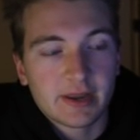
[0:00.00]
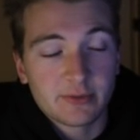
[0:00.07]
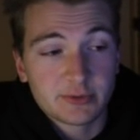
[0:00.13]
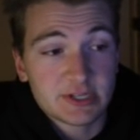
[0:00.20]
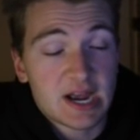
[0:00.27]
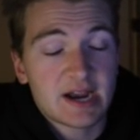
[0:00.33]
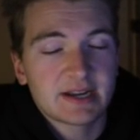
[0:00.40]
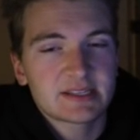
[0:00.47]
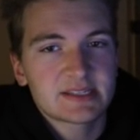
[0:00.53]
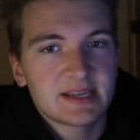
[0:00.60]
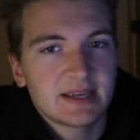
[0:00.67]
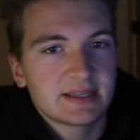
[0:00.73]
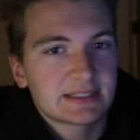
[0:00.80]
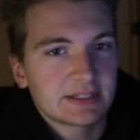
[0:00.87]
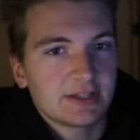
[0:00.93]
It was honestly,
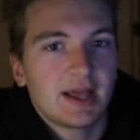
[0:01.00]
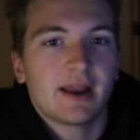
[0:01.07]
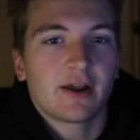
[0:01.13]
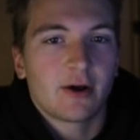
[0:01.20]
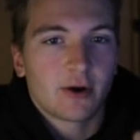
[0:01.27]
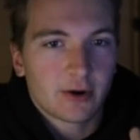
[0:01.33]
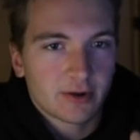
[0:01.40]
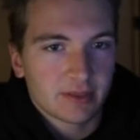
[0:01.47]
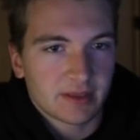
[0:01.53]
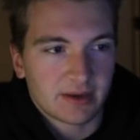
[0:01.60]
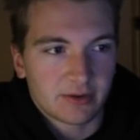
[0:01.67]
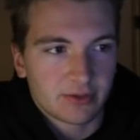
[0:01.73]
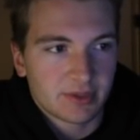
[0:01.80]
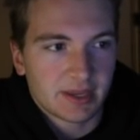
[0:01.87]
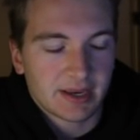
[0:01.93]
it's a lot harder
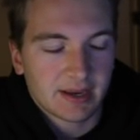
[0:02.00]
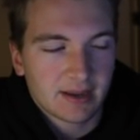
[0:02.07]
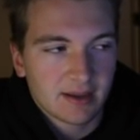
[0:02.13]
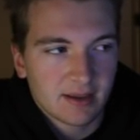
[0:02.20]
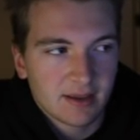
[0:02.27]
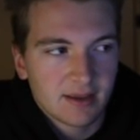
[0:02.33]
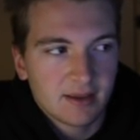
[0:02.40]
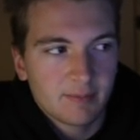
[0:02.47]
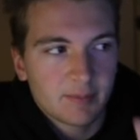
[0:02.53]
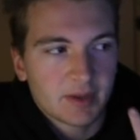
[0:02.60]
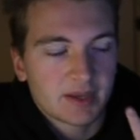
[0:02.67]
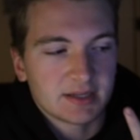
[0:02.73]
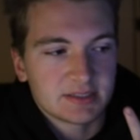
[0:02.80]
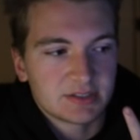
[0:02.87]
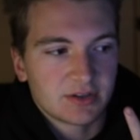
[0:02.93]
than you think
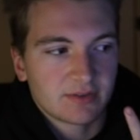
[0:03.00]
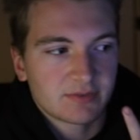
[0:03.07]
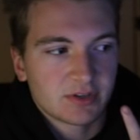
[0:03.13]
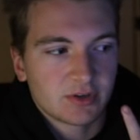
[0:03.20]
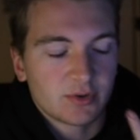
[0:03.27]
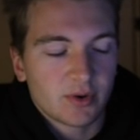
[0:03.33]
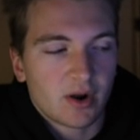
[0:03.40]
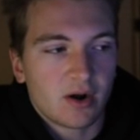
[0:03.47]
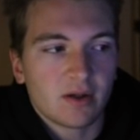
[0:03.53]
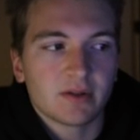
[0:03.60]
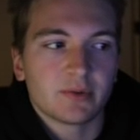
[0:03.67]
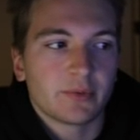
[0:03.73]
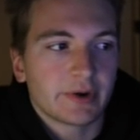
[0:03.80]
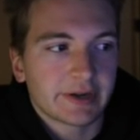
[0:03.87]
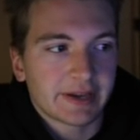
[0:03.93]
because you have to do it all
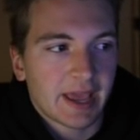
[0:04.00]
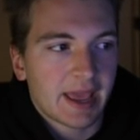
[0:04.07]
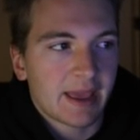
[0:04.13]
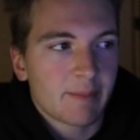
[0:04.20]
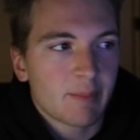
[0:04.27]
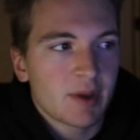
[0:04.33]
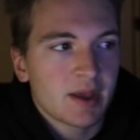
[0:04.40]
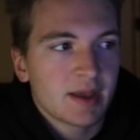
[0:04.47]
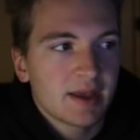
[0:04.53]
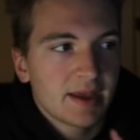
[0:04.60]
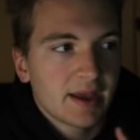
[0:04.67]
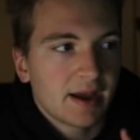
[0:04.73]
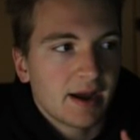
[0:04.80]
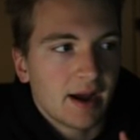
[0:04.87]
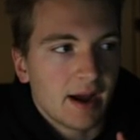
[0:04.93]
in one game.
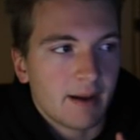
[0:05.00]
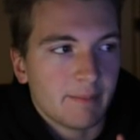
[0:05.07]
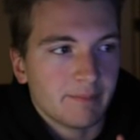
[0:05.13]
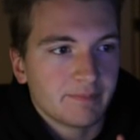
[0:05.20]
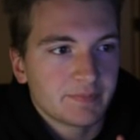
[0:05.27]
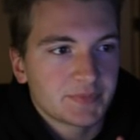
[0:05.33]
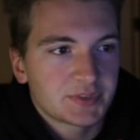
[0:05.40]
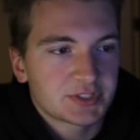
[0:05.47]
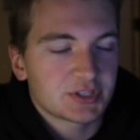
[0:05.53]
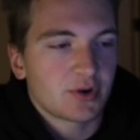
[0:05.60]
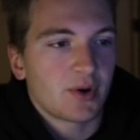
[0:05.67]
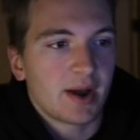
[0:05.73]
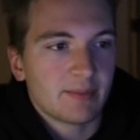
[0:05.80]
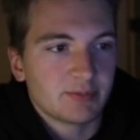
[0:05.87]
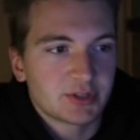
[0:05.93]
Um,
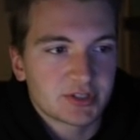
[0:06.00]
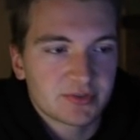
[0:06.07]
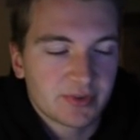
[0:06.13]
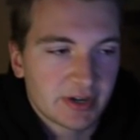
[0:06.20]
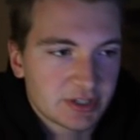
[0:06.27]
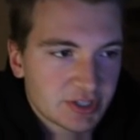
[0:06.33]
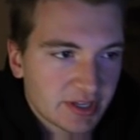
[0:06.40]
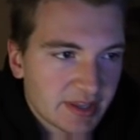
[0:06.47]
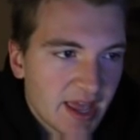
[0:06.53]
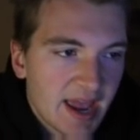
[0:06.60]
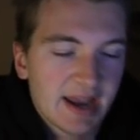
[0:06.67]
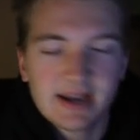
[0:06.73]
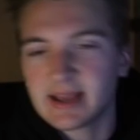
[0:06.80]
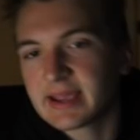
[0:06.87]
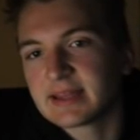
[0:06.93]
so I'm just finishing
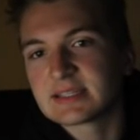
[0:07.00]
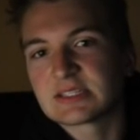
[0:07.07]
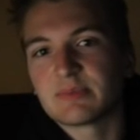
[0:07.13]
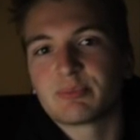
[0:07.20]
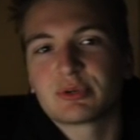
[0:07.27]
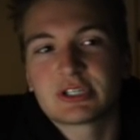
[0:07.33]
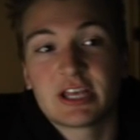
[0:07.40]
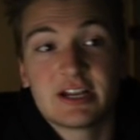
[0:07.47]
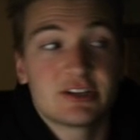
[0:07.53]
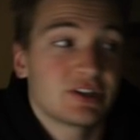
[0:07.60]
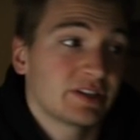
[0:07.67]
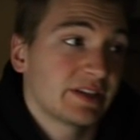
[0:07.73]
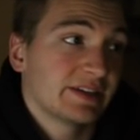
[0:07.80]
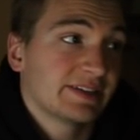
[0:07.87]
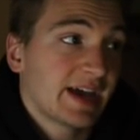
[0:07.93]
that. I get some percentage
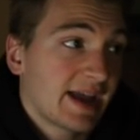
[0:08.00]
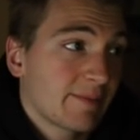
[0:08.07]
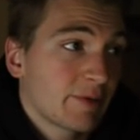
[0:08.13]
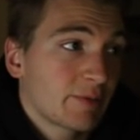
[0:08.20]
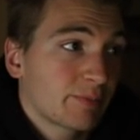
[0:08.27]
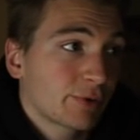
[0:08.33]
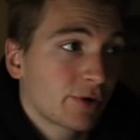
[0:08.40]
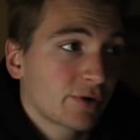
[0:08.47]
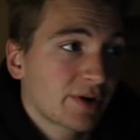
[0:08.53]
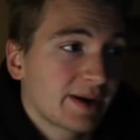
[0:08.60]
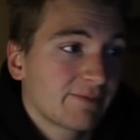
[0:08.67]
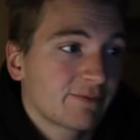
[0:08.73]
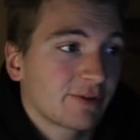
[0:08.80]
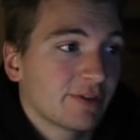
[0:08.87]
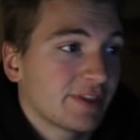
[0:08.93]
on the diamond
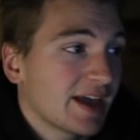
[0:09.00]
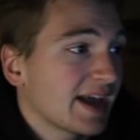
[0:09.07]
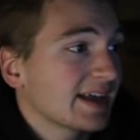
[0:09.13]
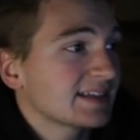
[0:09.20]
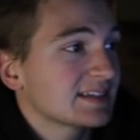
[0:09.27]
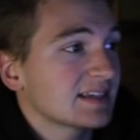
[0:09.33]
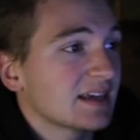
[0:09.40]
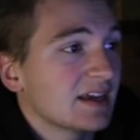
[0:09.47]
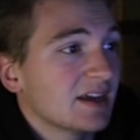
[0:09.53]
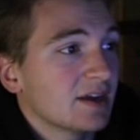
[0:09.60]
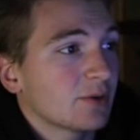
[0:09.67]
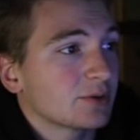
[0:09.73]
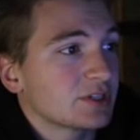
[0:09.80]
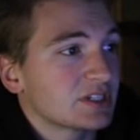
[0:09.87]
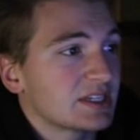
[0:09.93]
program for that,
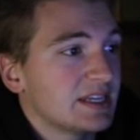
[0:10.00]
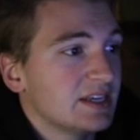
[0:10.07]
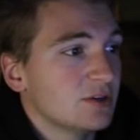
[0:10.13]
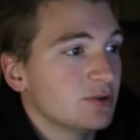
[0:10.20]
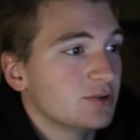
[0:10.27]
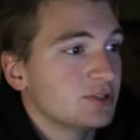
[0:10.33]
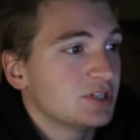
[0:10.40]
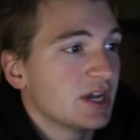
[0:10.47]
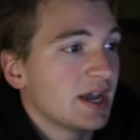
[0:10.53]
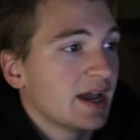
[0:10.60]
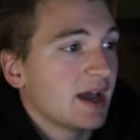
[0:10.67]
which is huge.